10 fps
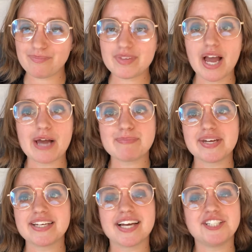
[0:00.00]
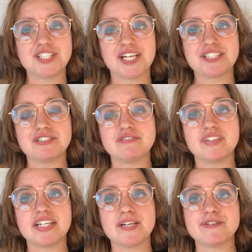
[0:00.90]
I make educational
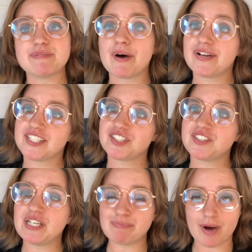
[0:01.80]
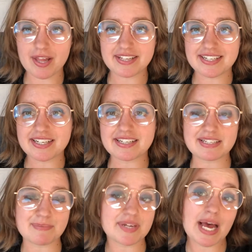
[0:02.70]
videos about history and politics, and
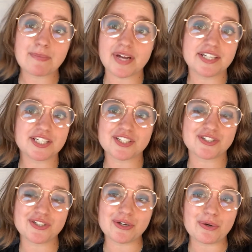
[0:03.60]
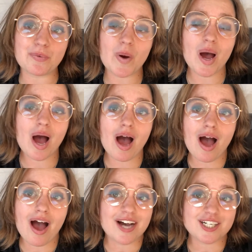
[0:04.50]
sometimes I just do
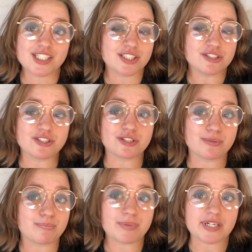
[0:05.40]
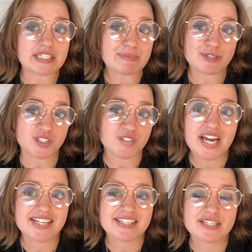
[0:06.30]
little blurbs or
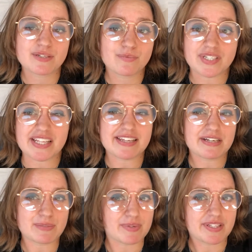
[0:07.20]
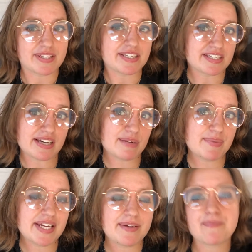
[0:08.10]
rants, which I think is what this is going to
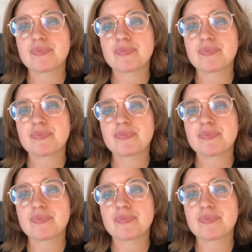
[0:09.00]
be.